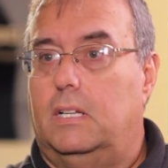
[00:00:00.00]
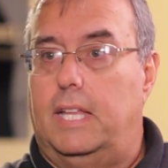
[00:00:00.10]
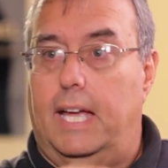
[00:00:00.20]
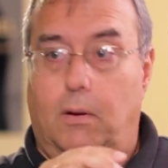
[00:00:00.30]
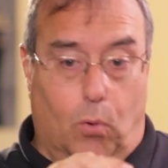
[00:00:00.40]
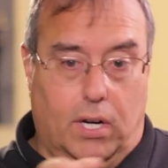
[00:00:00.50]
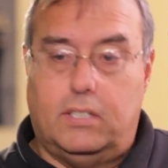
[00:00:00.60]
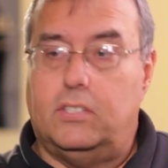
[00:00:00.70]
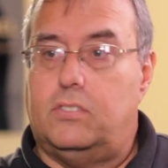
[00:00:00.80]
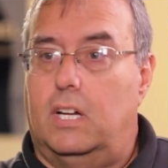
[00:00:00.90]
They
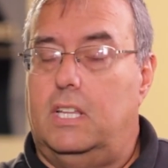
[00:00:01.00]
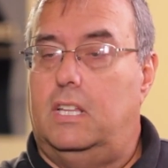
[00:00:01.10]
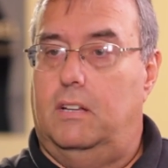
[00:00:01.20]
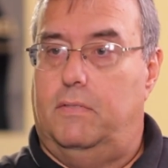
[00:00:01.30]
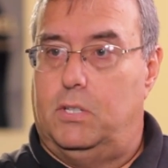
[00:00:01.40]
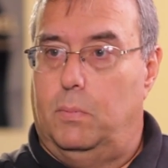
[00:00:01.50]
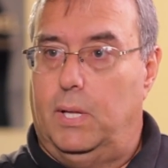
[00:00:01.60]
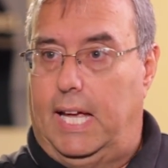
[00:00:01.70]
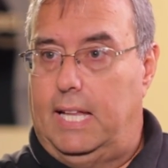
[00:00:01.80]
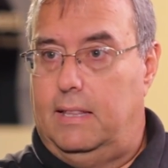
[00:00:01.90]
wanted to study the invisible
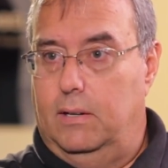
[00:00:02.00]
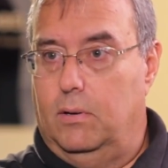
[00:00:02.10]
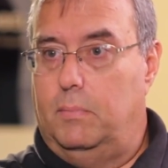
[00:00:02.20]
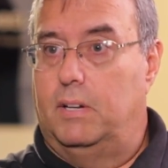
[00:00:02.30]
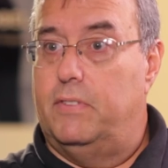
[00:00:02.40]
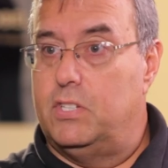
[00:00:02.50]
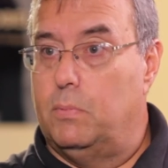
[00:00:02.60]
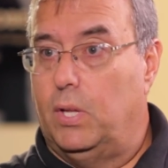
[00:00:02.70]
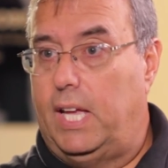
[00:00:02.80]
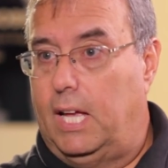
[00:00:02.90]
hand theorem,
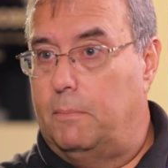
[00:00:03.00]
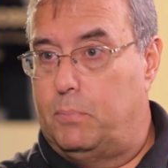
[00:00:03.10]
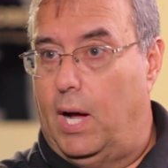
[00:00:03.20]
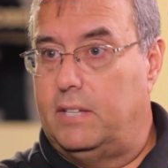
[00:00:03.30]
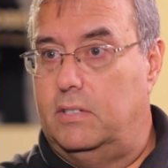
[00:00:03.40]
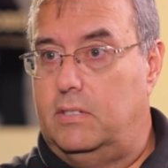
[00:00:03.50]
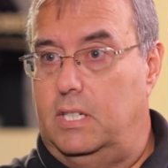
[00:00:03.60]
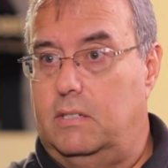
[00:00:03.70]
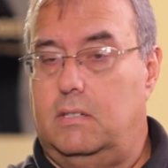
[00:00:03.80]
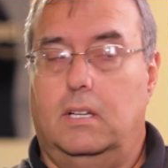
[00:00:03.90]
invisible hand
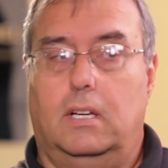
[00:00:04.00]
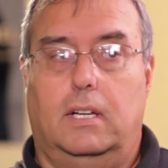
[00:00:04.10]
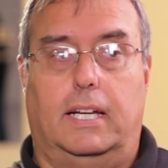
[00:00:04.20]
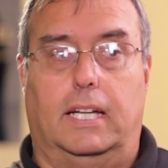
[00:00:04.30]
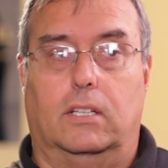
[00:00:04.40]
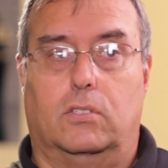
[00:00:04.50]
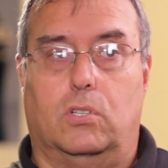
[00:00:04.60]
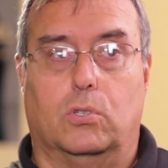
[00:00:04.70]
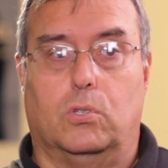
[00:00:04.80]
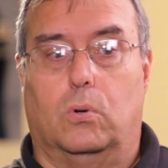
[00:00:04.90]
processes in the
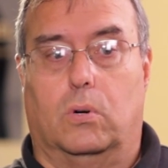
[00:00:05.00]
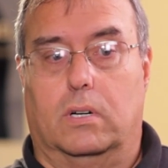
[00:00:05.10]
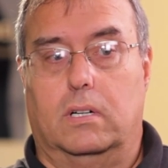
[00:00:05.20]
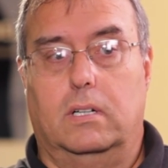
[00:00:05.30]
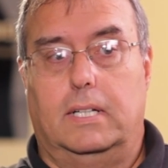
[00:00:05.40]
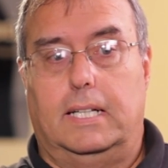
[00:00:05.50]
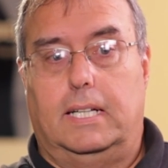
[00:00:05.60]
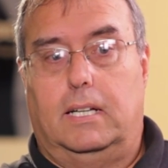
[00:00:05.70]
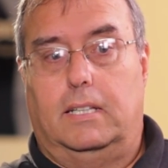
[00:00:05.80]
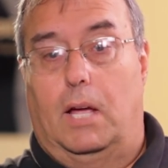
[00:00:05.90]
social order.
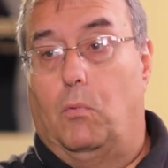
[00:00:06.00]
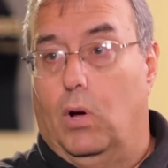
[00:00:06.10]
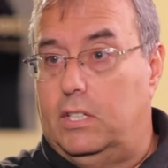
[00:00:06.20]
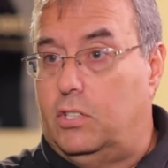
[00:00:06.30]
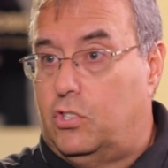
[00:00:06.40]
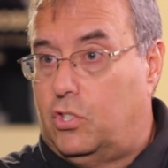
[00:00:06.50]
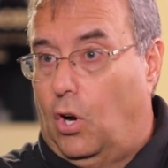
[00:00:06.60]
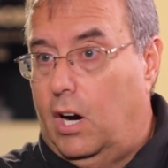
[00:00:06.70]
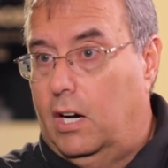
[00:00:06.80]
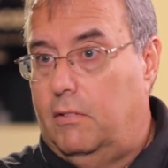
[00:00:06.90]
They wanted to
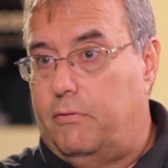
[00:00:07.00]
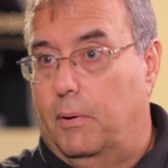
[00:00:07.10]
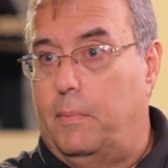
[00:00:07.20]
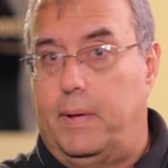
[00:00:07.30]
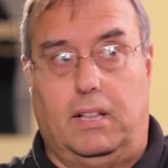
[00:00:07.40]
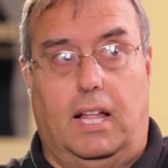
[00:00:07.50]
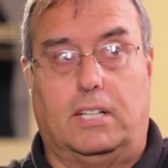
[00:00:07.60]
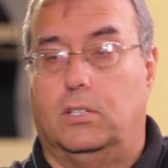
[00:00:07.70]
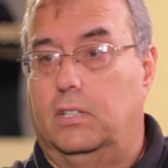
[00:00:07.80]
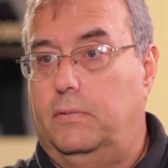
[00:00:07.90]
start from a
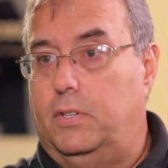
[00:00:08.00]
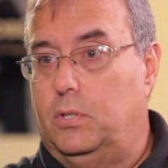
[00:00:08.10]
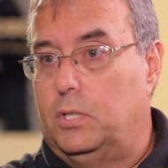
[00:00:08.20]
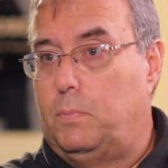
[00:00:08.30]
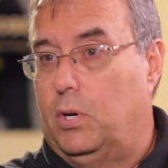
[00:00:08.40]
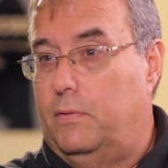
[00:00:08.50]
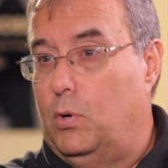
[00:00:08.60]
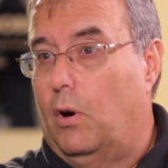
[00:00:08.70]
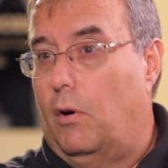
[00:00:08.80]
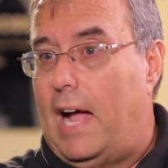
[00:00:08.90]
methodological individualist point of
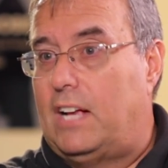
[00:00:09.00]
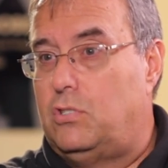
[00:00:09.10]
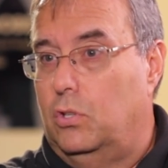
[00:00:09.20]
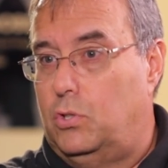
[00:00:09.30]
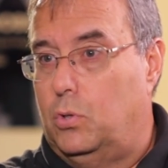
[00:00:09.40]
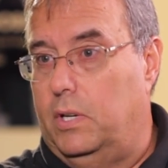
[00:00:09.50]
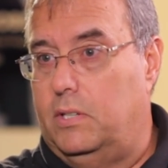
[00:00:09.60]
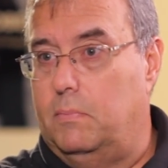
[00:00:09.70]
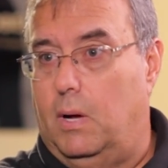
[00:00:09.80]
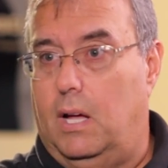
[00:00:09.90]
view or a rational
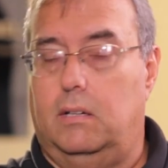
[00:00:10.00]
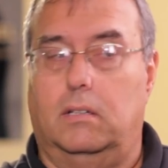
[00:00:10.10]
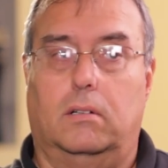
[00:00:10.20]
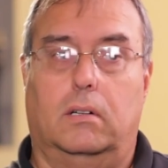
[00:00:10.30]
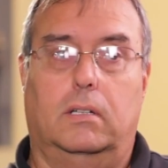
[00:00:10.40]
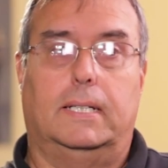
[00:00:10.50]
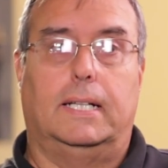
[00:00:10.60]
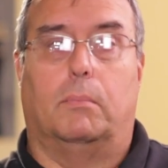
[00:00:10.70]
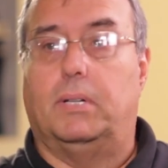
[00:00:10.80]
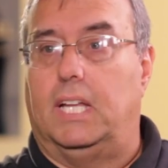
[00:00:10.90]
choice modeler,
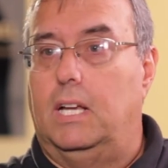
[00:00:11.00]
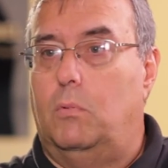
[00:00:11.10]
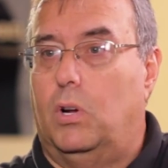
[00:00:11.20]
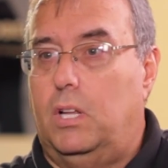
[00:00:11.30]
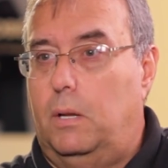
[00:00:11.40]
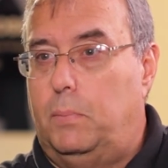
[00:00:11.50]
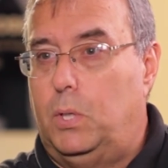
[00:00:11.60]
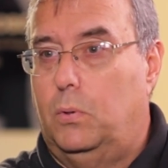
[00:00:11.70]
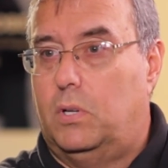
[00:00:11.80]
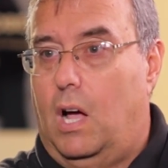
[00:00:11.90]
but they didn't want to
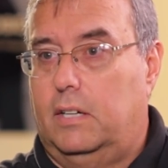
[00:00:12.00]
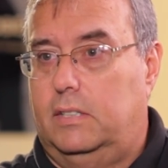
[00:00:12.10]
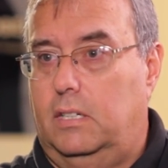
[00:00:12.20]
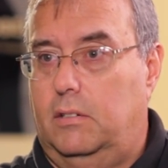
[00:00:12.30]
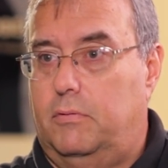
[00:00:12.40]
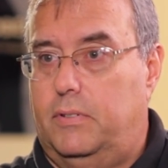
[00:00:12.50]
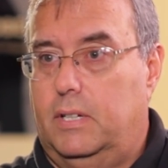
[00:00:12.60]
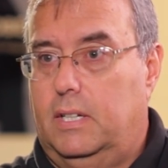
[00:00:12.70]
imbue cognitive